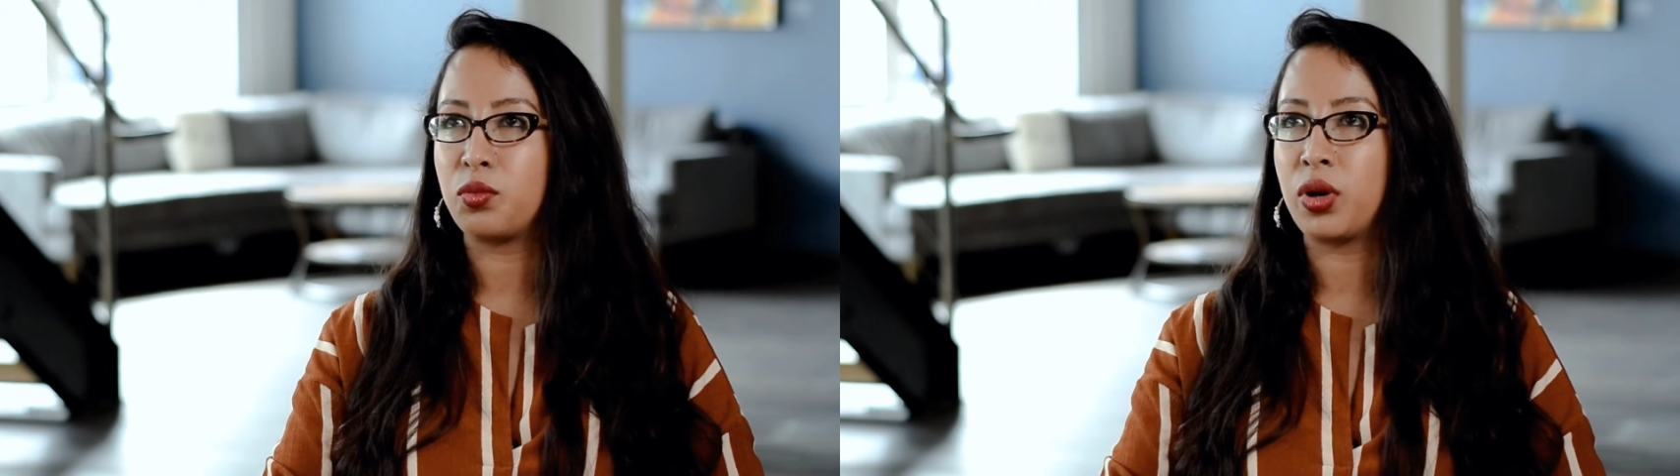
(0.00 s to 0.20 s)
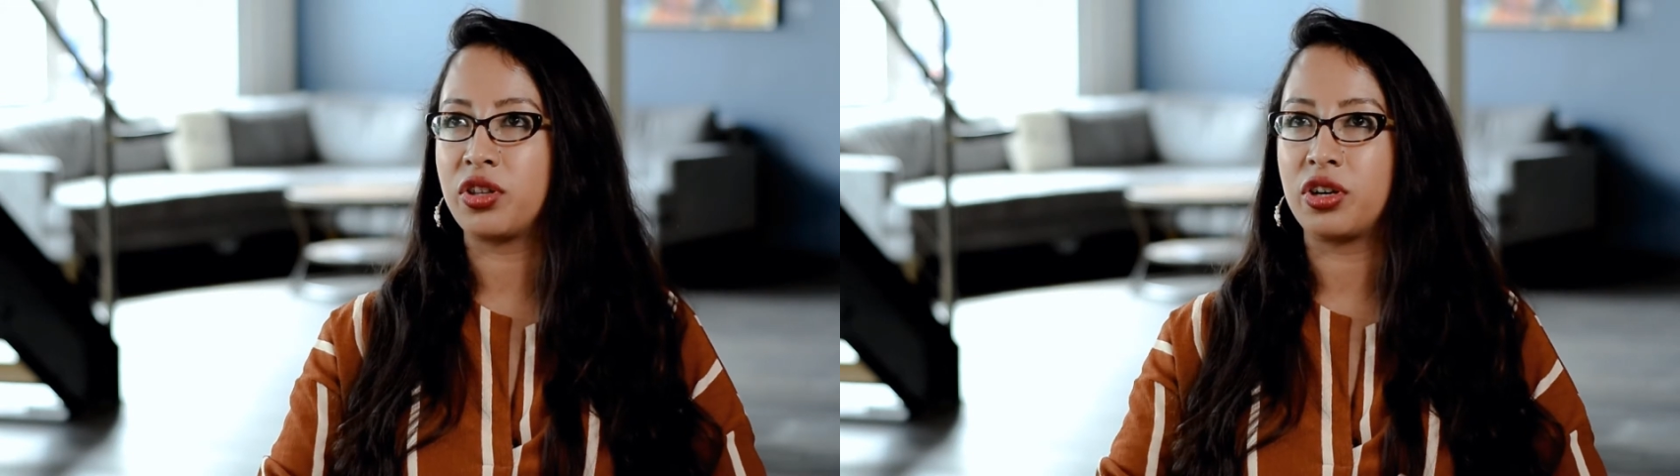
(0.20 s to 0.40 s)

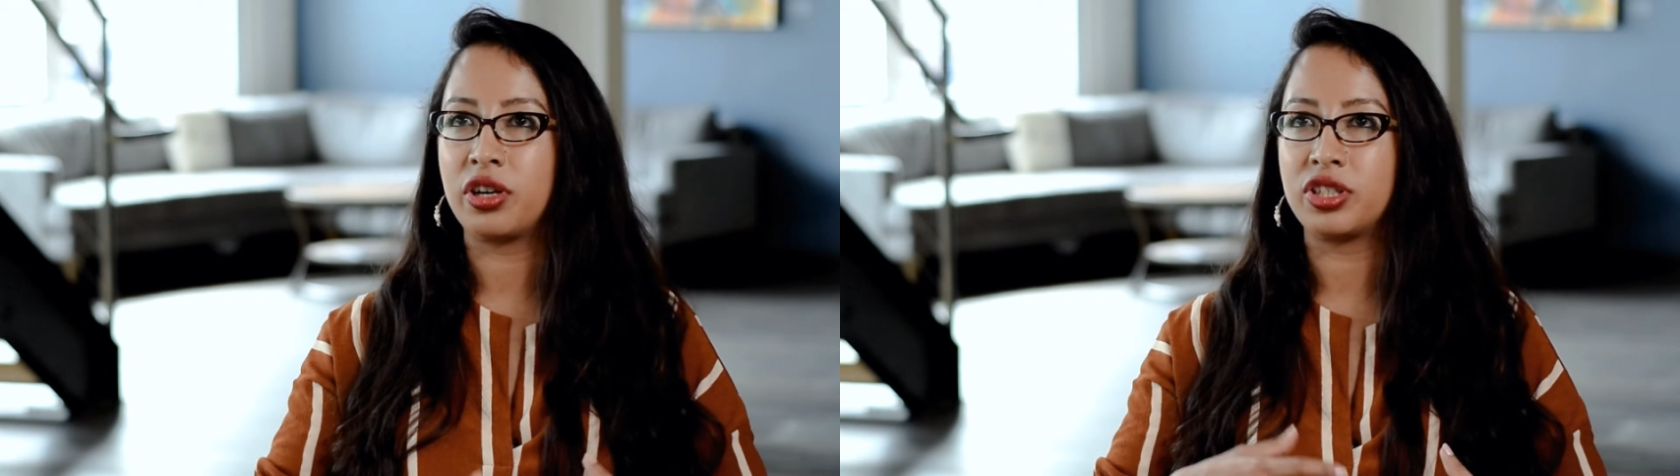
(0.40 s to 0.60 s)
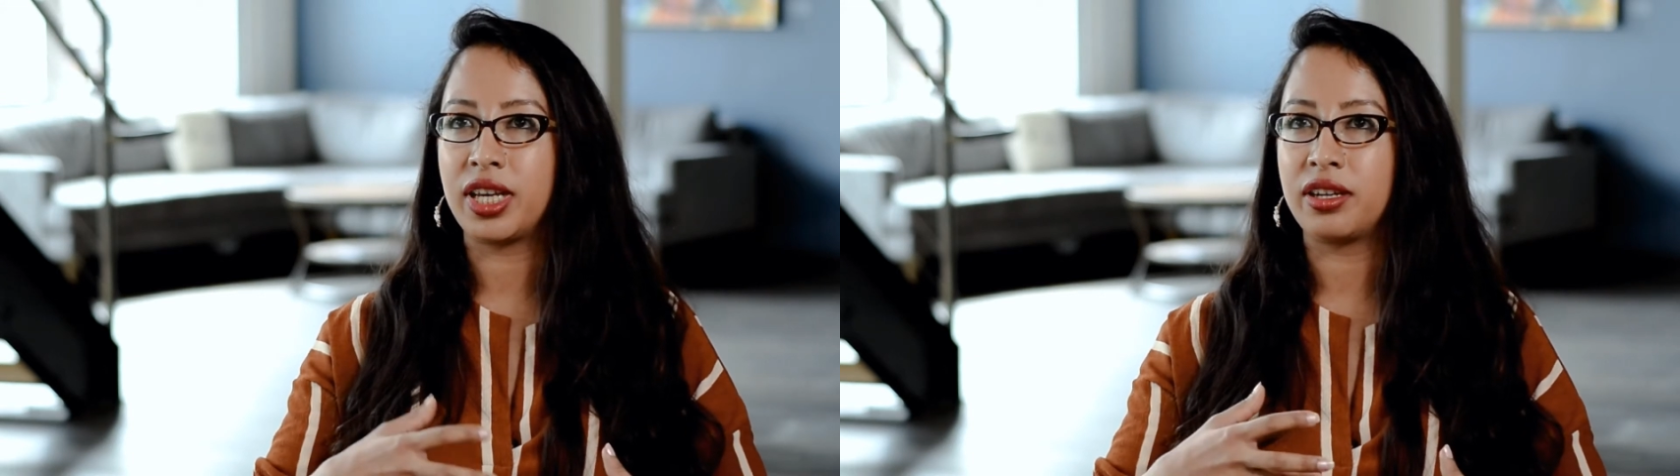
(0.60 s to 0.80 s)
whether
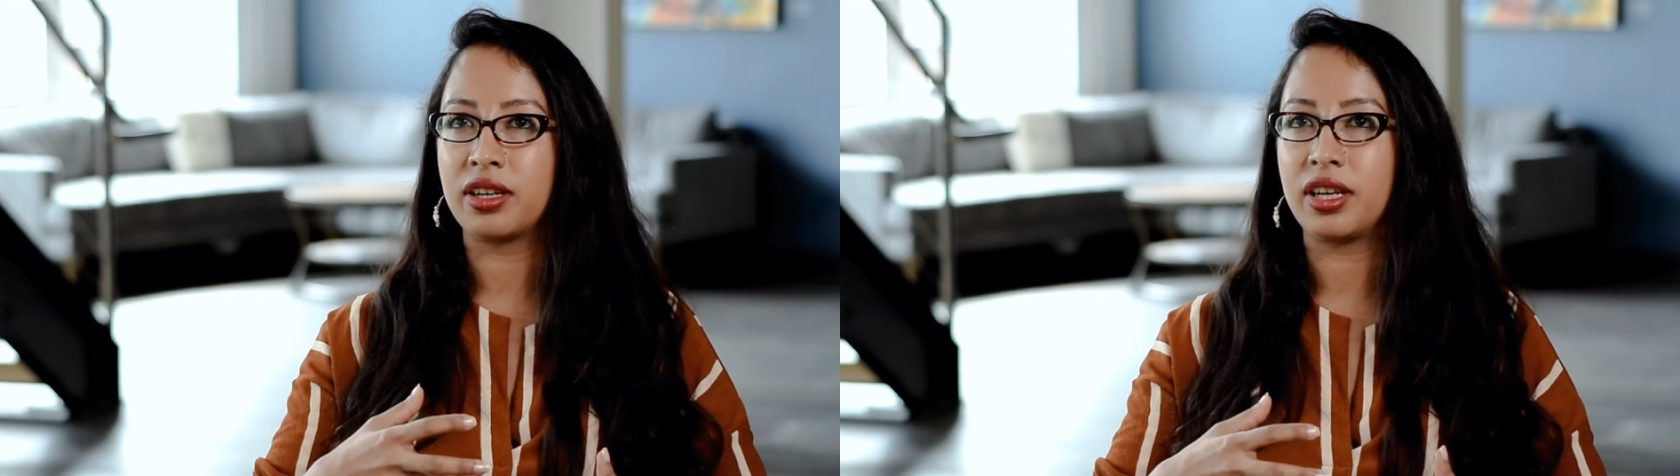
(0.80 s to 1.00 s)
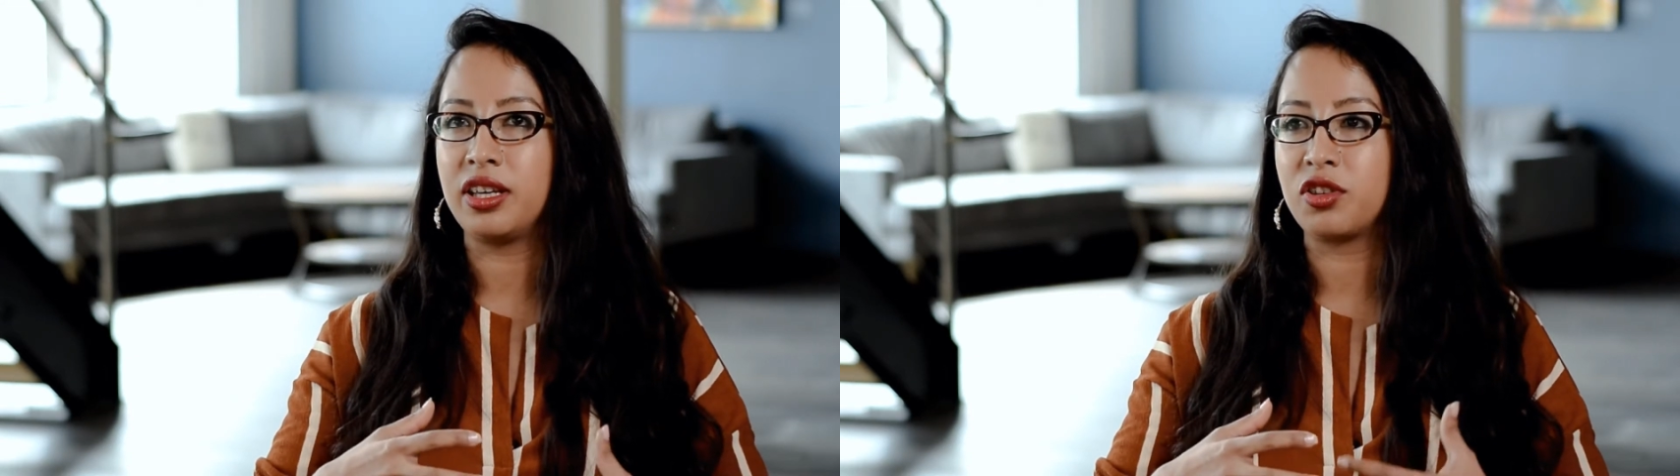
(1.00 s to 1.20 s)
data
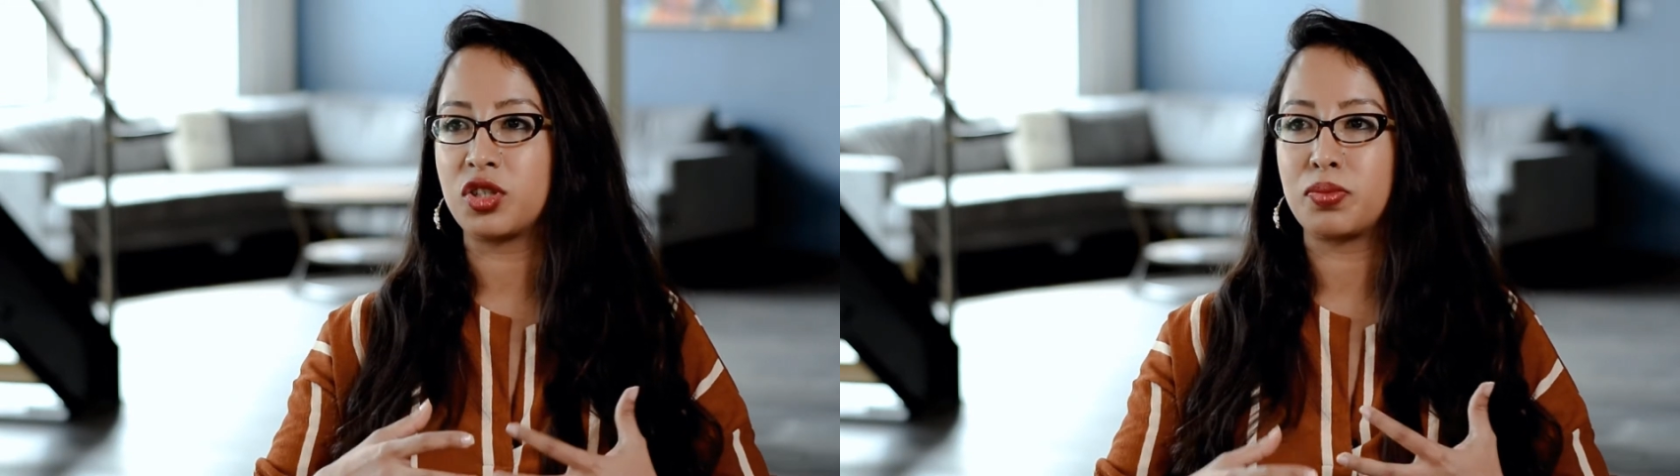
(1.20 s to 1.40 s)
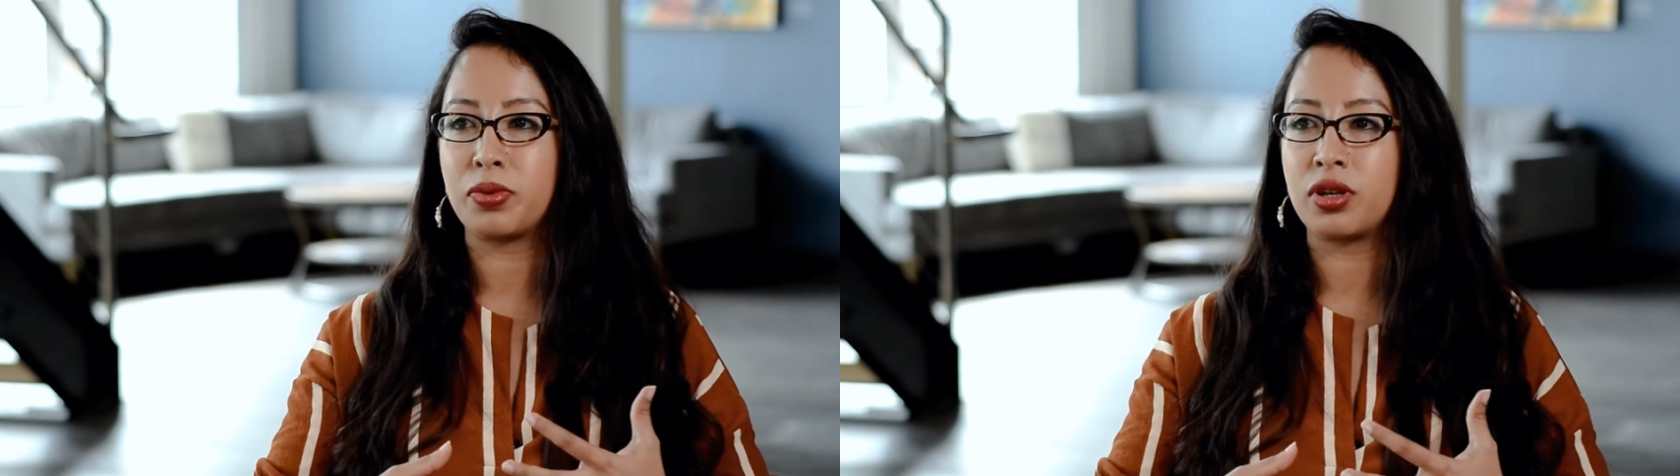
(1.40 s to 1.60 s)
can either
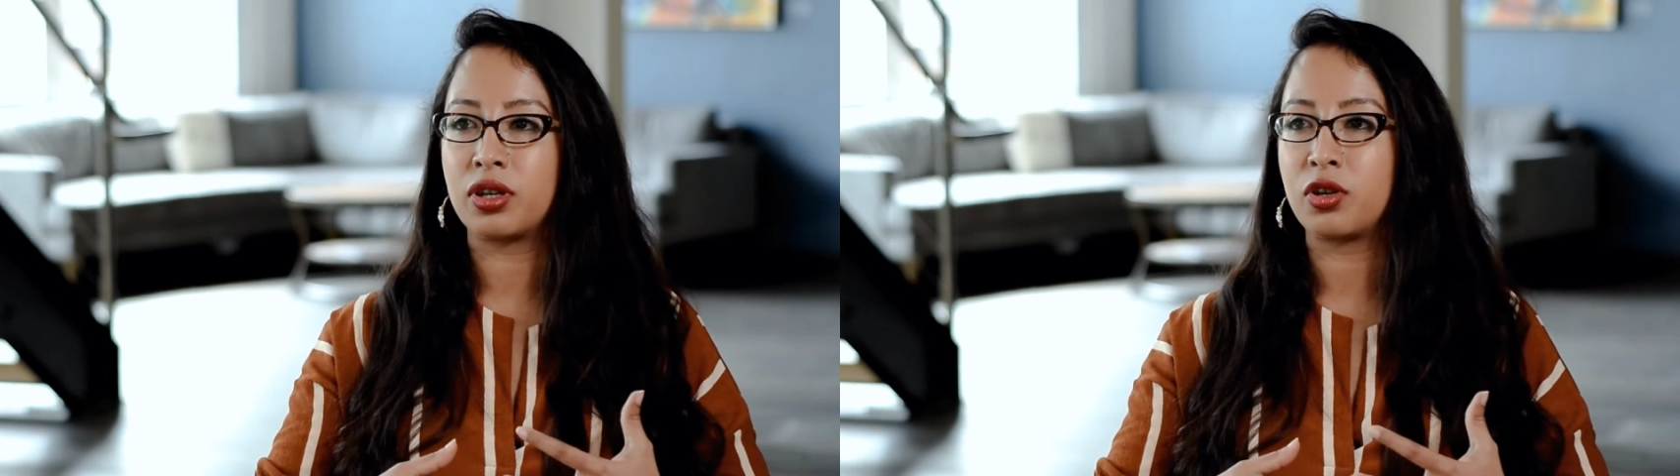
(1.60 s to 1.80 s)
spur